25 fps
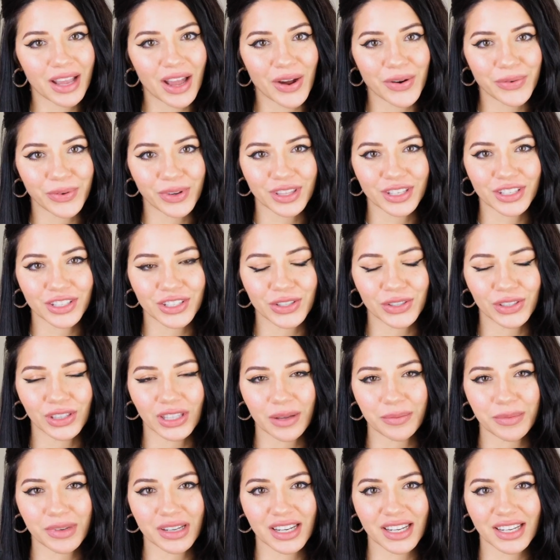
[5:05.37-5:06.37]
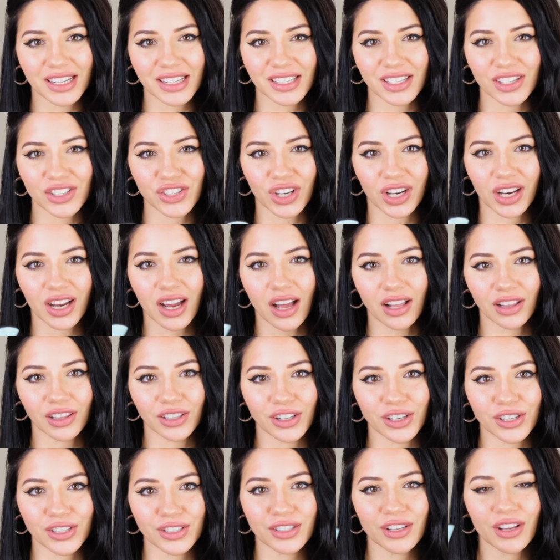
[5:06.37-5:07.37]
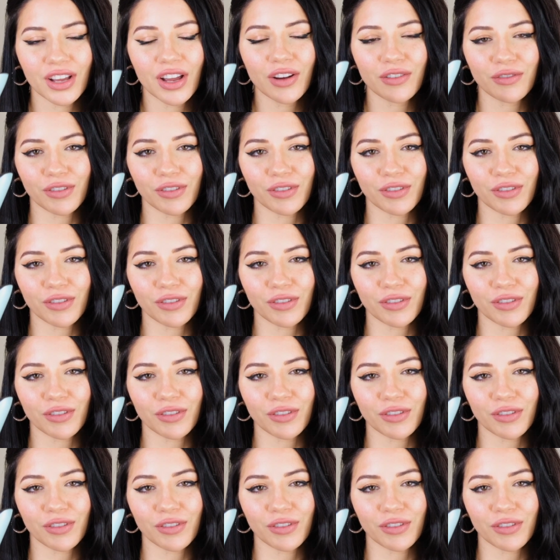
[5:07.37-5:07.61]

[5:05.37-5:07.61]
out with new limited edition colors